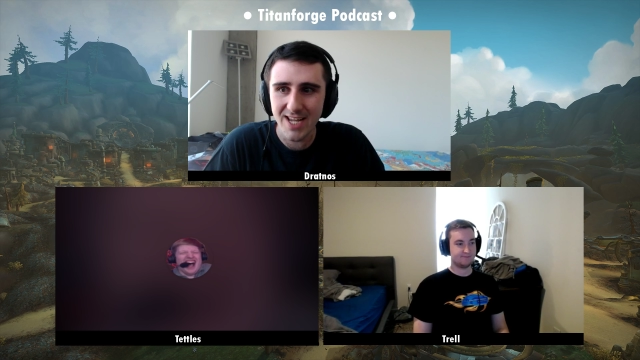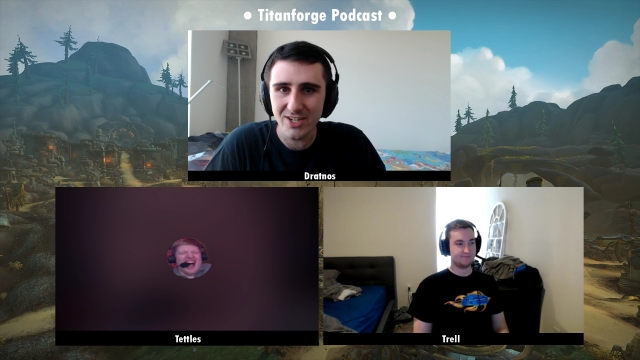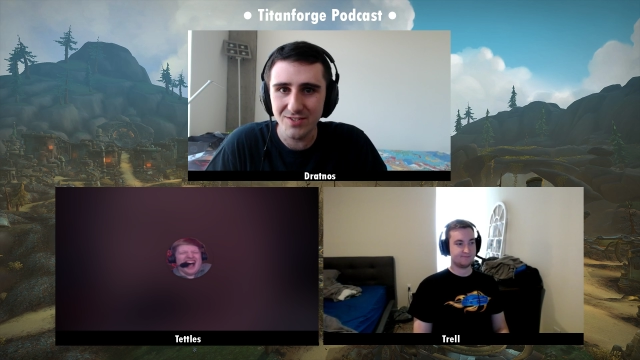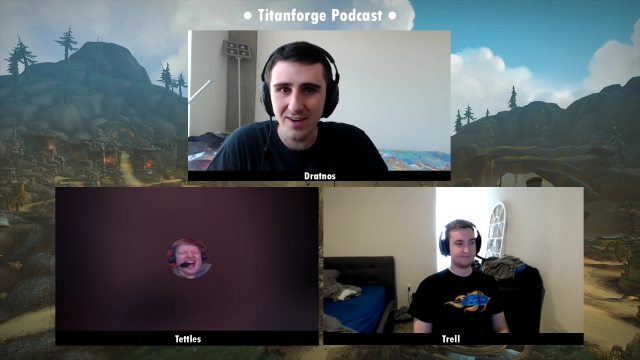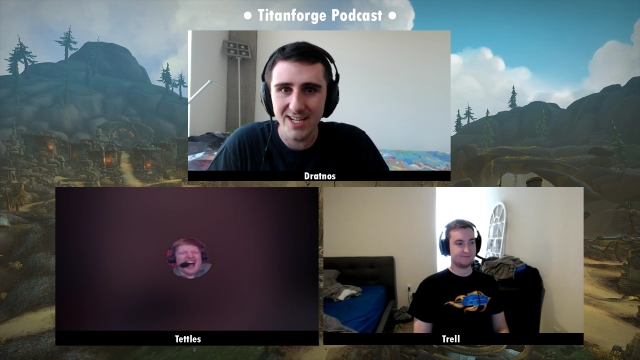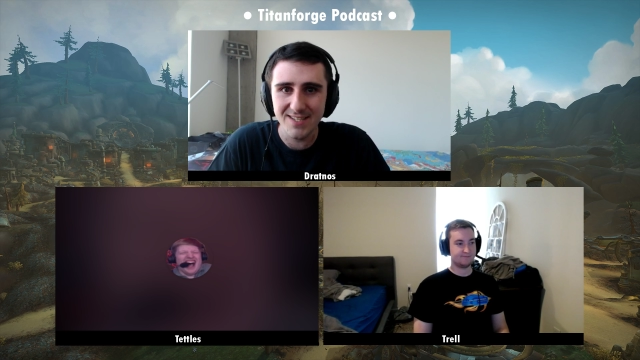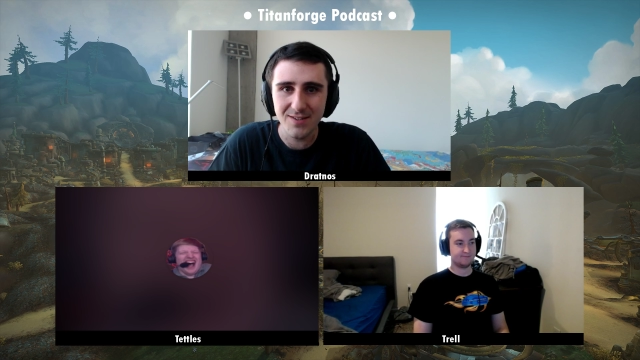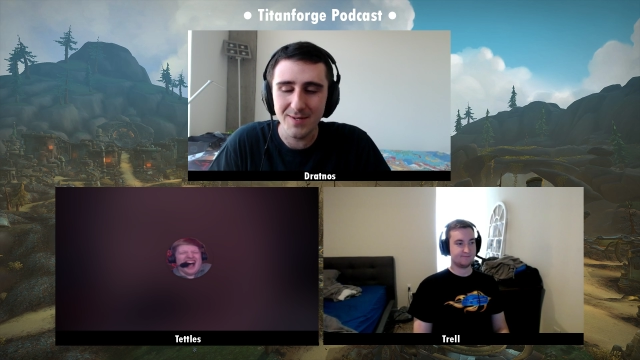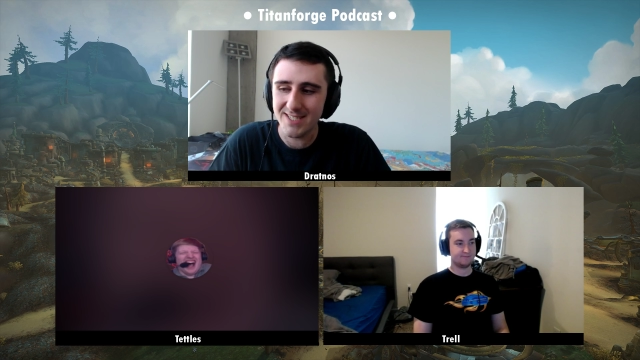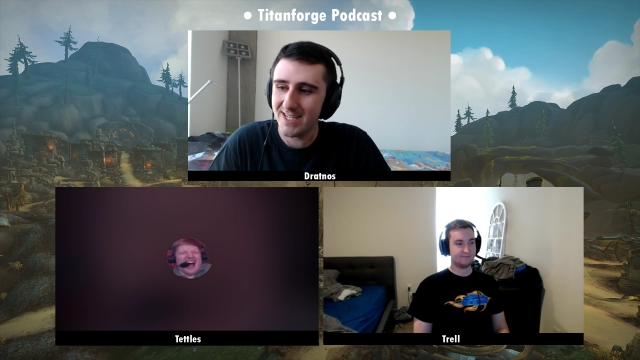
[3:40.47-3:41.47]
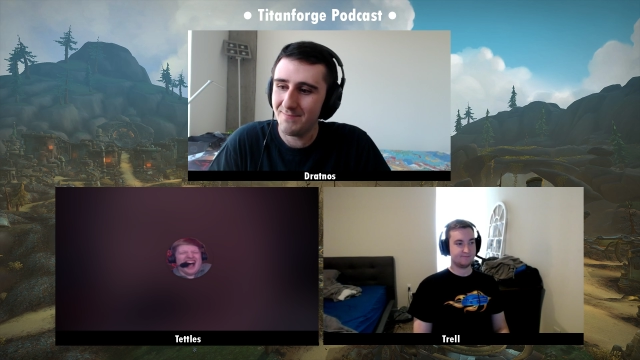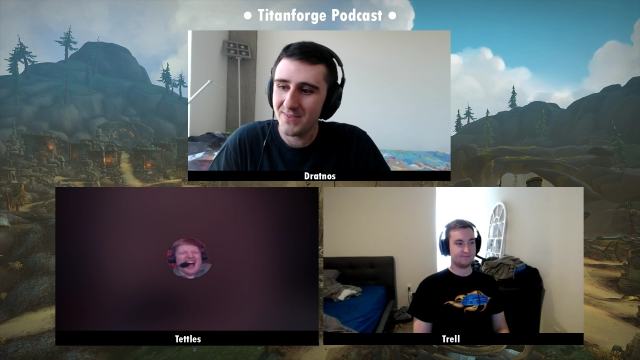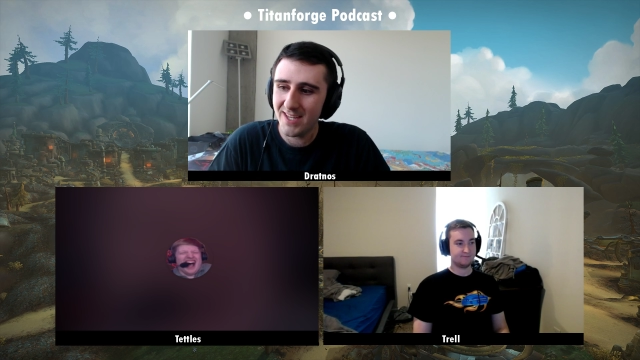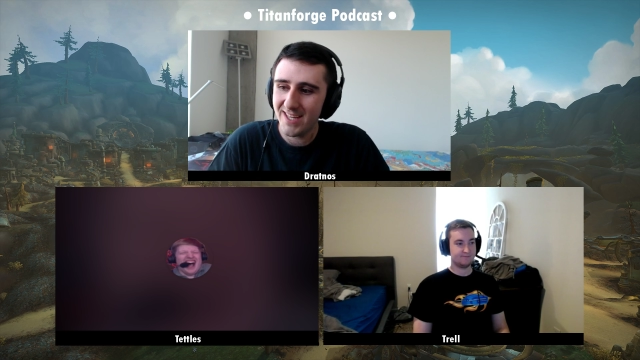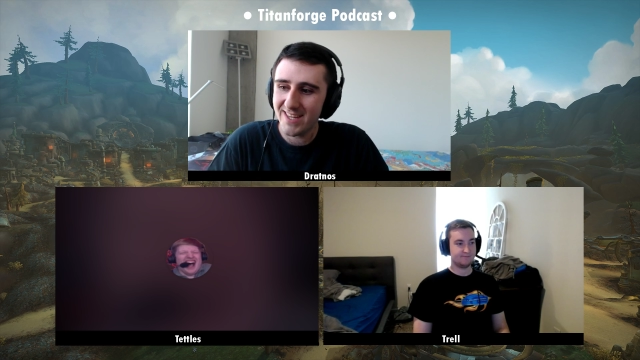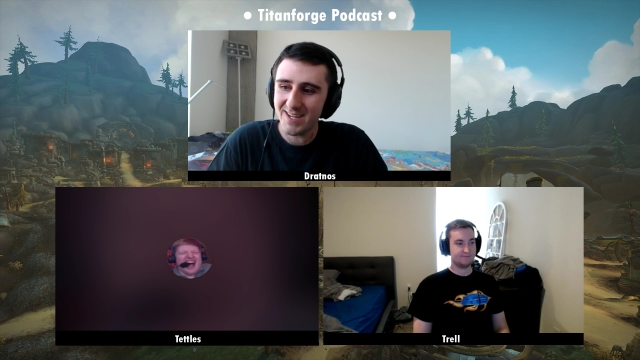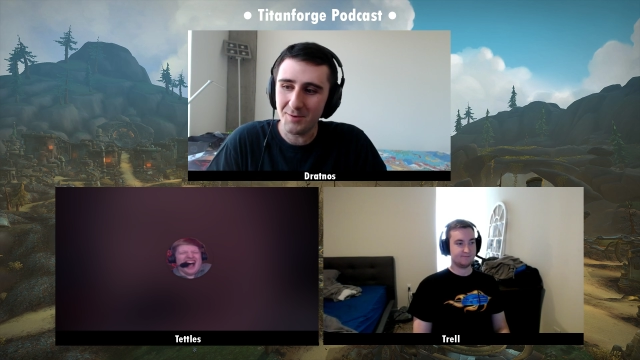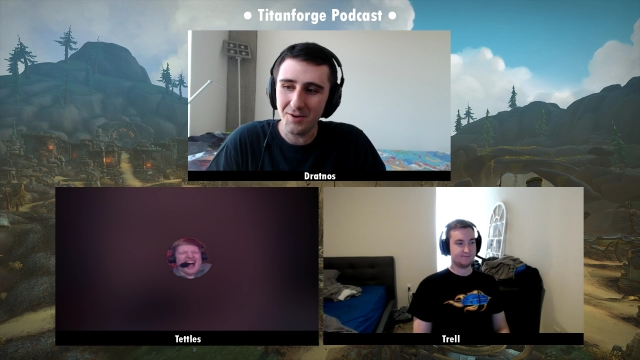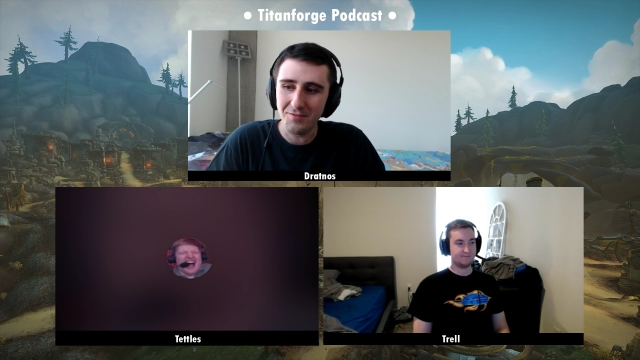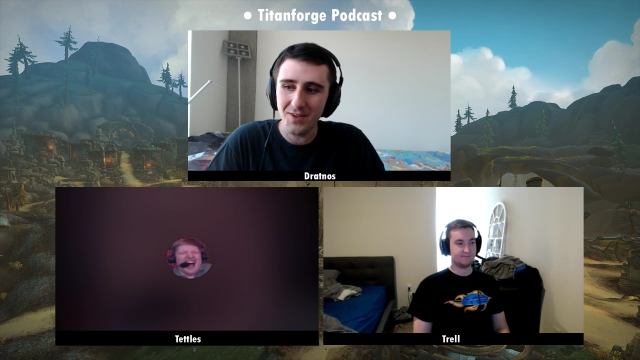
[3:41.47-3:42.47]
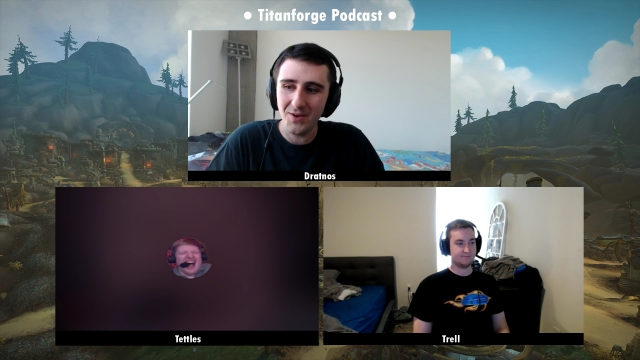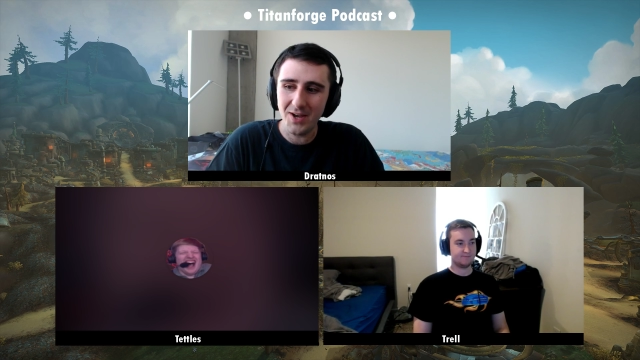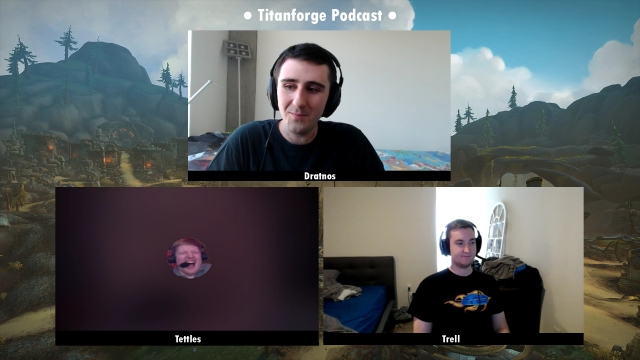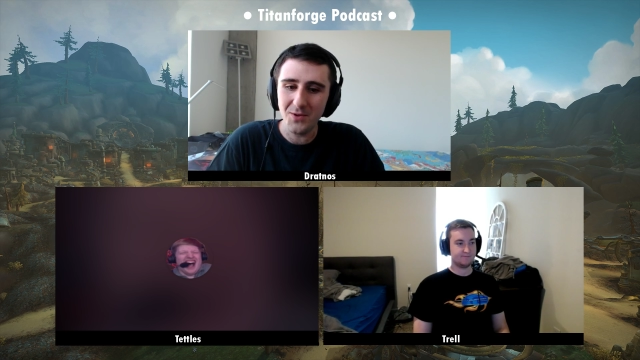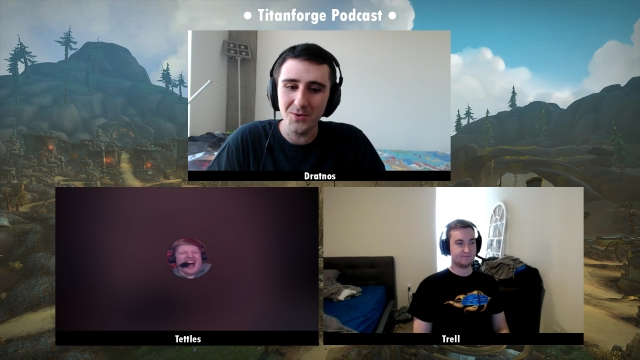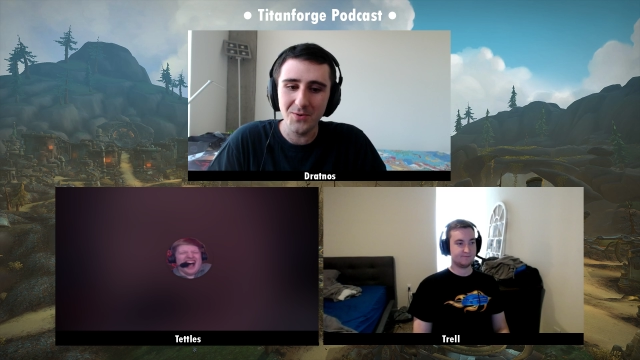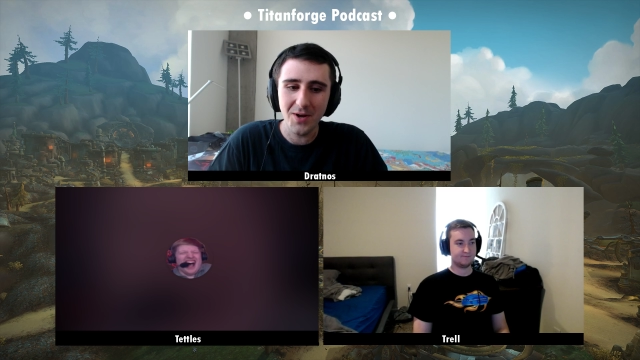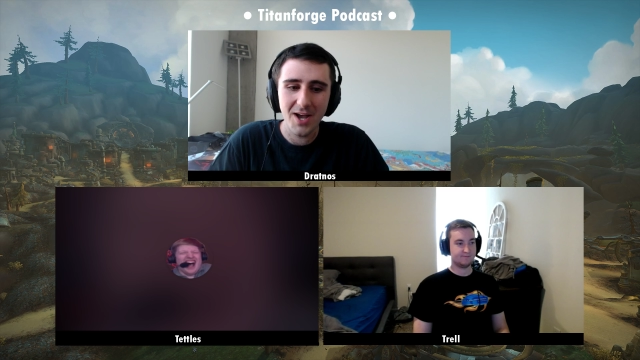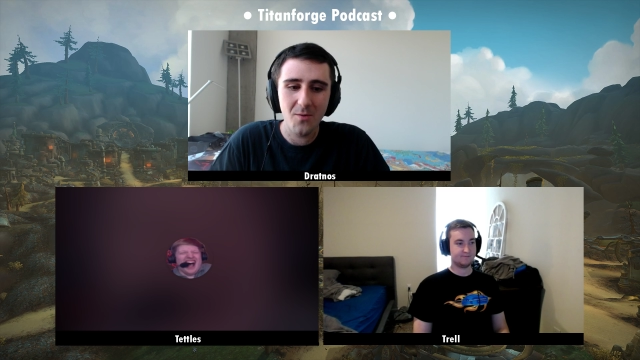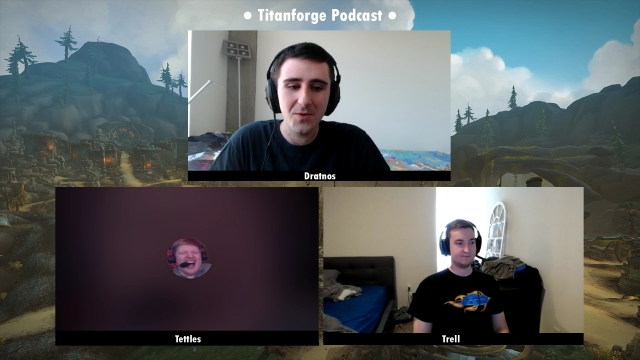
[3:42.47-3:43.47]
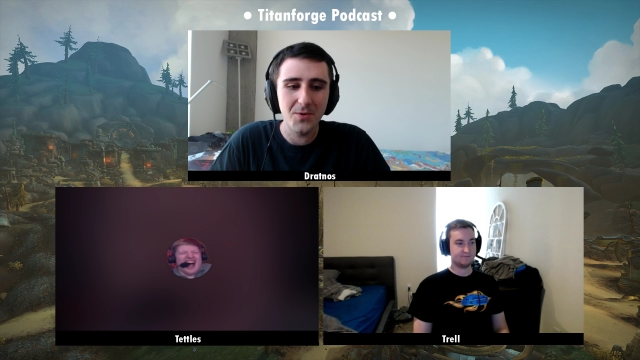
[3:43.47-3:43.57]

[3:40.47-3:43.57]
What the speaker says: catch the VODs if you miss it. It'll be really fun though. I hope you, I don't